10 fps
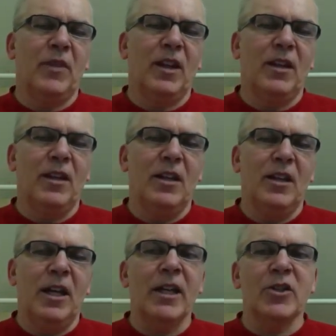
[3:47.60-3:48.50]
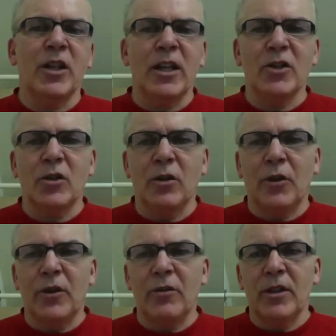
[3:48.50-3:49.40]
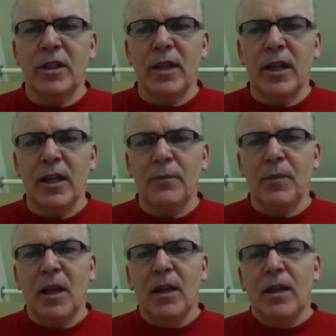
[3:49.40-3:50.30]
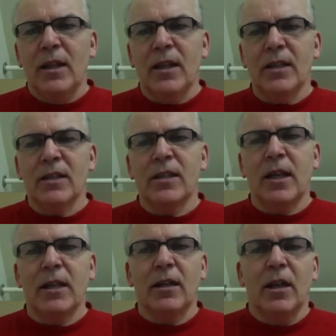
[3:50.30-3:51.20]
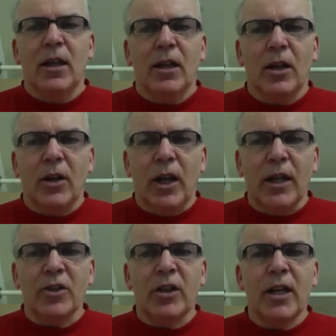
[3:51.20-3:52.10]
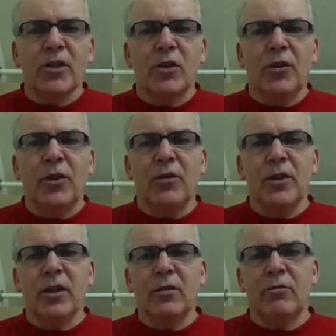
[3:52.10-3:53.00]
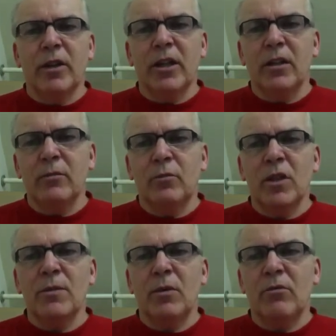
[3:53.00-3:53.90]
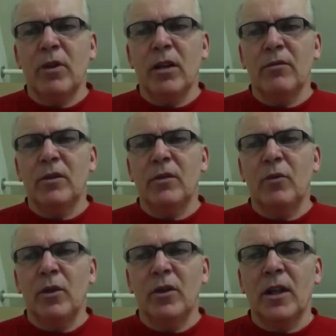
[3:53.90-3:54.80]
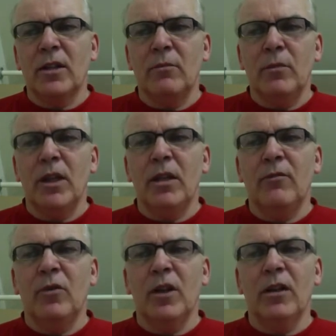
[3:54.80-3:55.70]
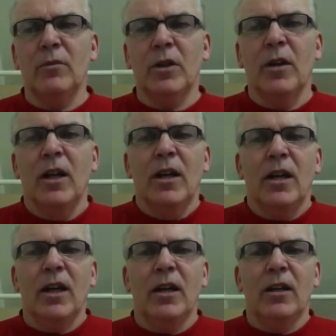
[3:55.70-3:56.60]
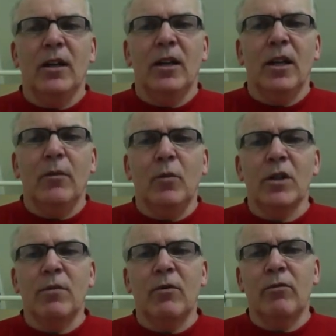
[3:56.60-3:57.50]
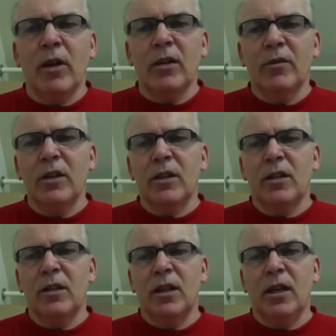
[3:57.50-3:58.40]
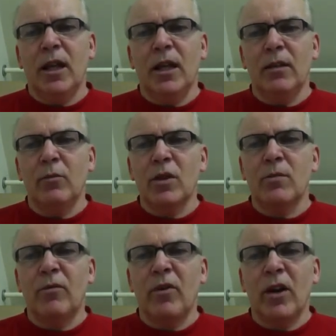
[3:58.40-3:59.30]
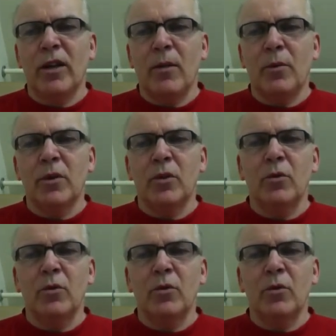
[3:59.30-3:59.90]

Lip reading: educational theory today, is that educational theory and curriculum must be relevant. If we look at the meaningful element, it must be relevant and it must provide opportunity to be